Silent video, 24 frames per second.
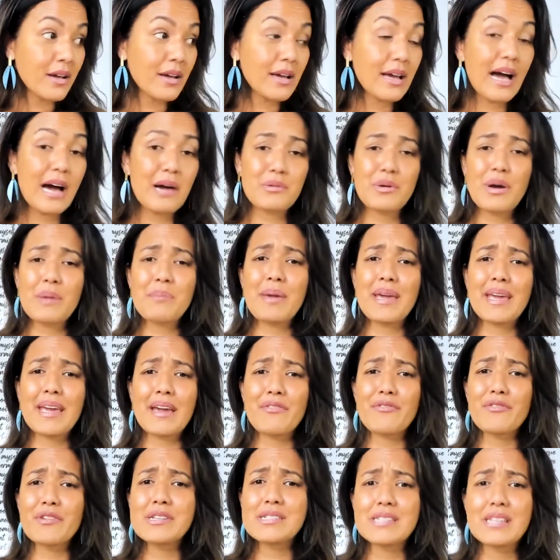how do I make
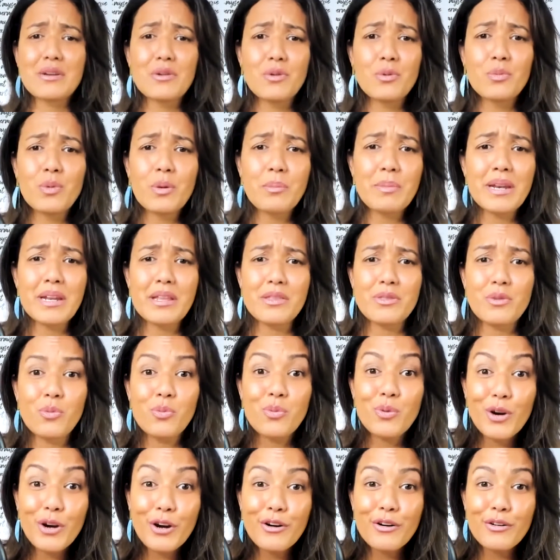every single woman in the
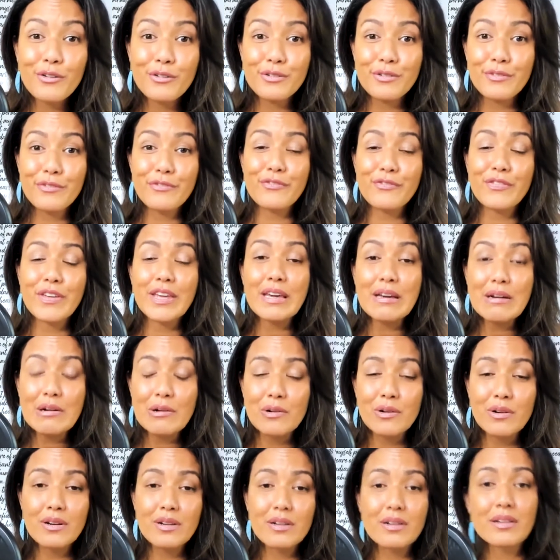world
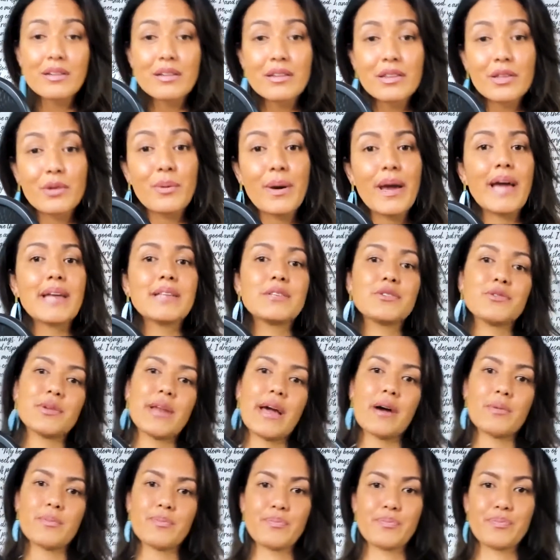feel the way I do now?